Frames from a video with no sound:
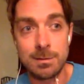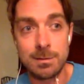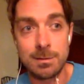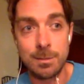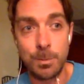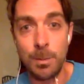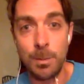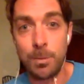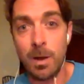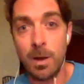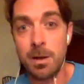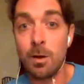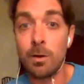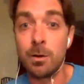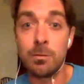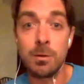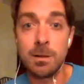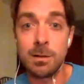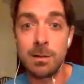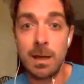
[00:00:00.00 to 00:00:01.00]
to people I know
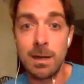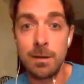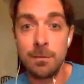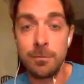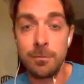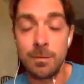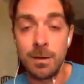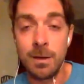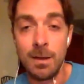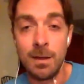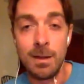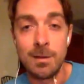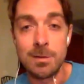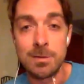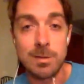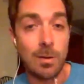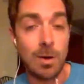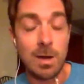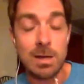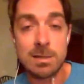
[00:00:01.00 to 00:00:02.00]
in real life.
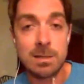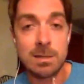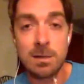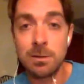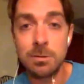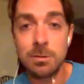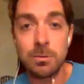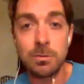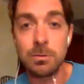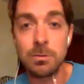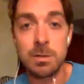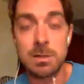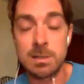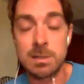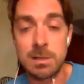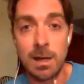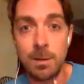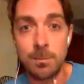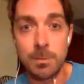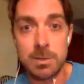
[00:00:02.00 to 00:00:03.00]
So I still will just
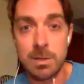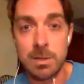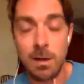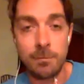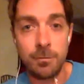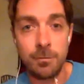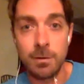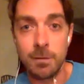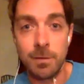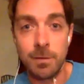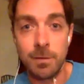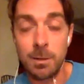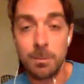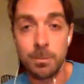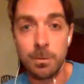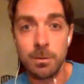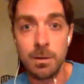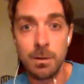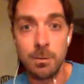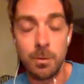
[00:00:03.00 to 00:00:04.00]
say I'm a software
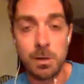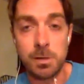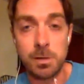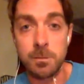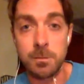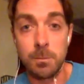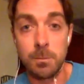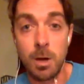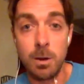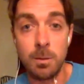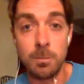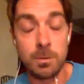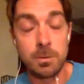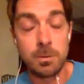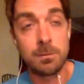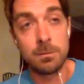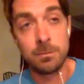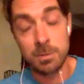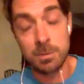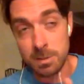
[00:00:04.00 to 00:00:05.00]
developer that works from home,
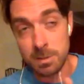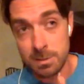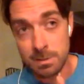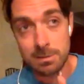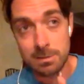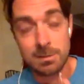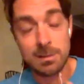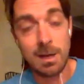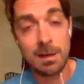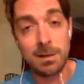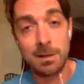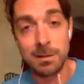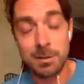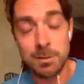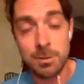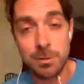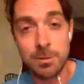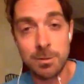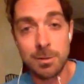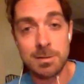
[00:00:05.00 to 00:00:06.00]
which is
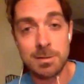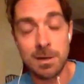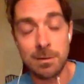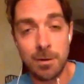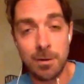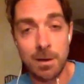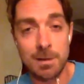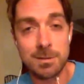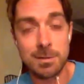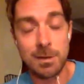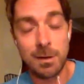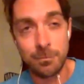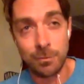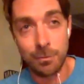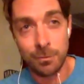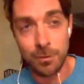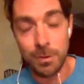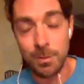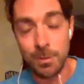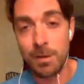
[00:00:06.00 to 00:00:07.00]
technically true because I write
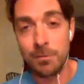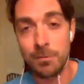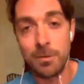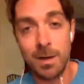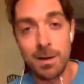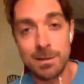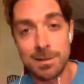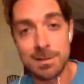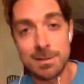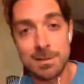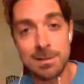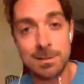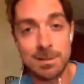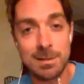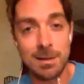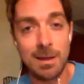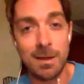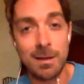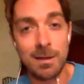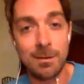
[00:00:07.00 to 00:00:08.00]
software for the Mad
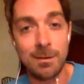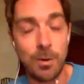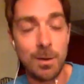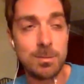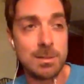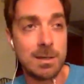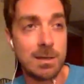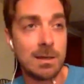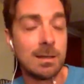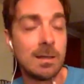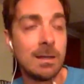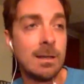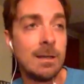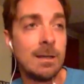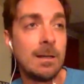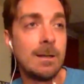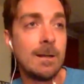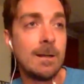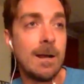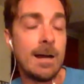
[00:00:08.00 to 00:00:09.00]
Fientist website.
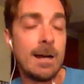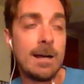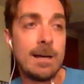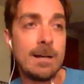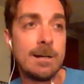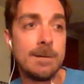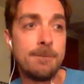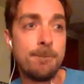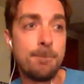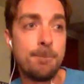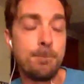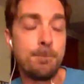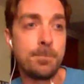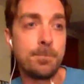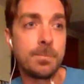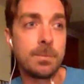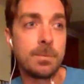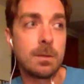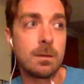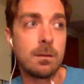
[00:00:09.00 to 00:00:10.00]

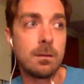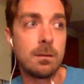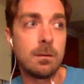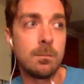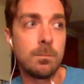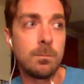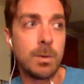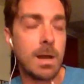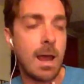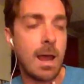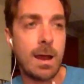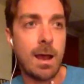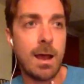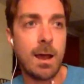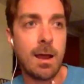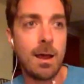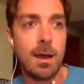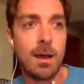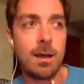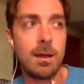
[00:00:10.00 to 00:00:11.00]
But
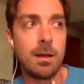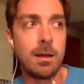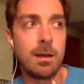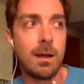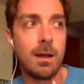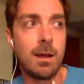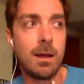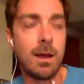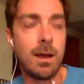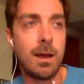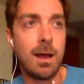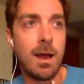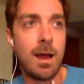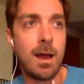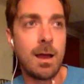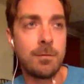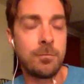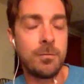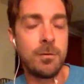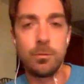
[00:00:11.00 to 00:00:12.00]
yeah,
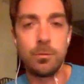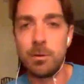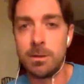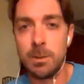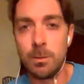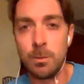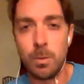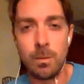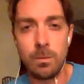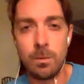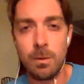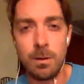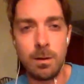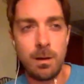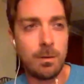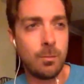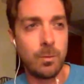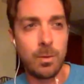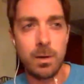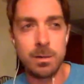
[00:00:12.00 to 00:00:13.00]
I feel really
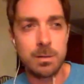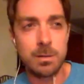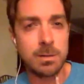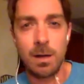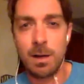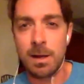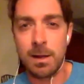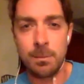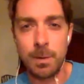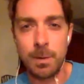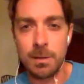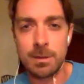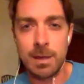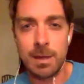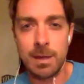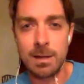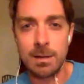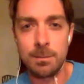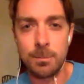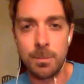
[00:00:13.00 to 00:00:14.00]
weird talking about
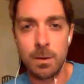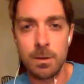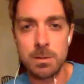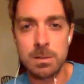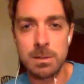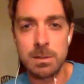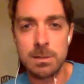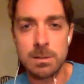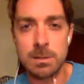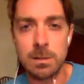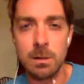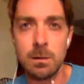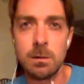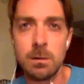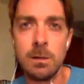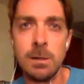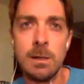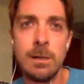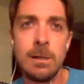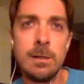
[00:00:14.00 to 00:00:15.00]
that in person.
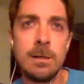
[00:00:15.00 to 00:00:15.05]
So